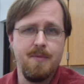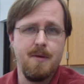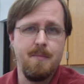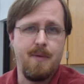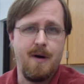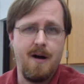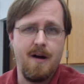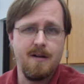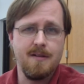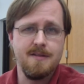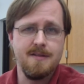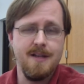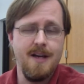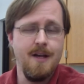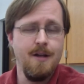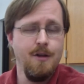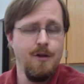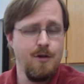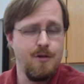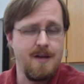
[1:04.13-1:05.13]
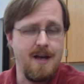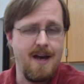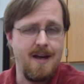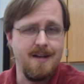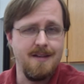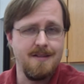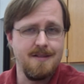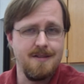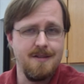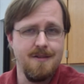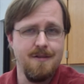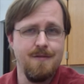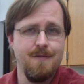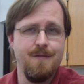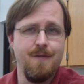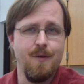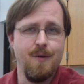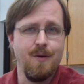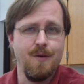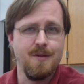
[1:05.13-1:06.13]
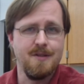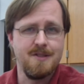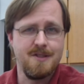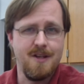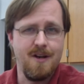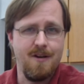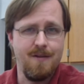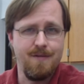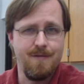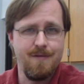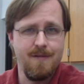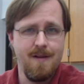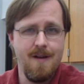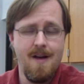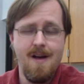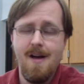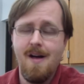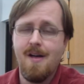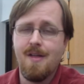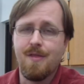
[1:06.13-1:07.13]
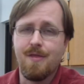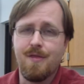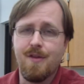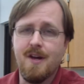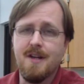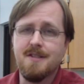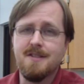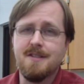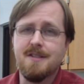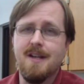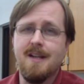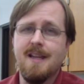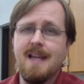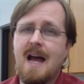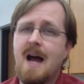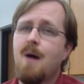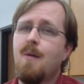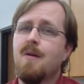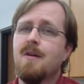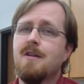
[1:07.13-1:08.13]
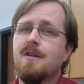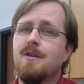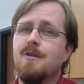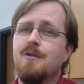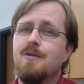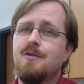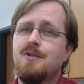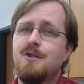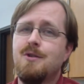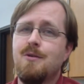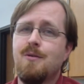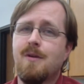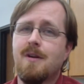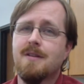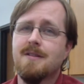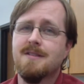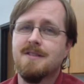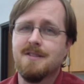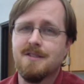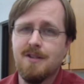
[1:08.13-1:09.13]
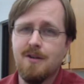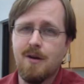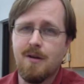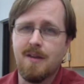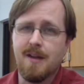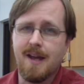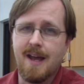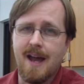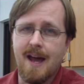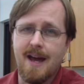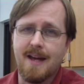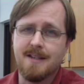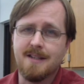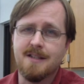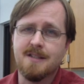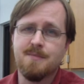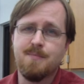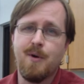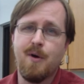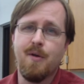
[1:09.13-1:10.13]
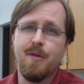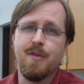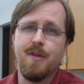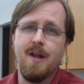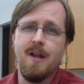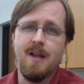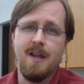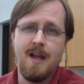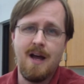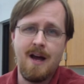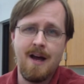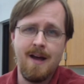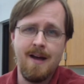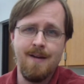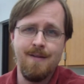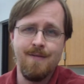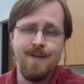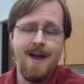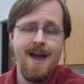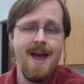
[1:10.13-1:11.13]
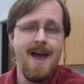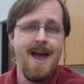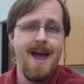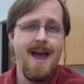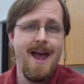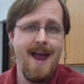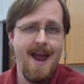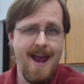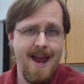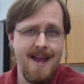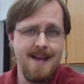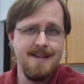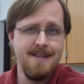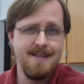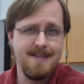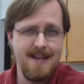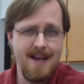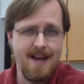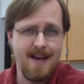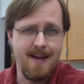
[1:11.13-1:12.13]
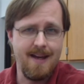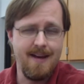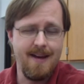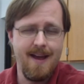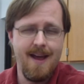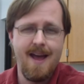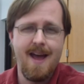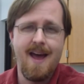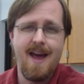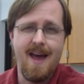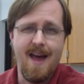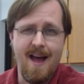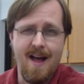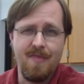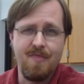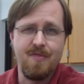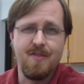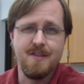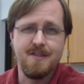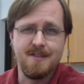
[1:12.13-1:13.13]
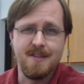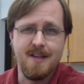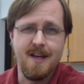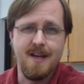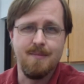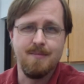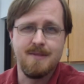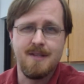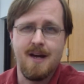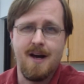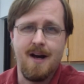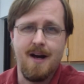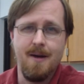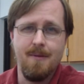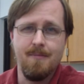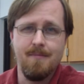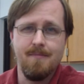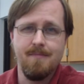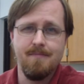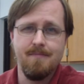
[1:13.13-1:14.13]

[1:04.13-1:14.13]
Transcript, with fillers: the box and look at it for yourself, thus allowing you to consider the cat as both alive and dead at the same time.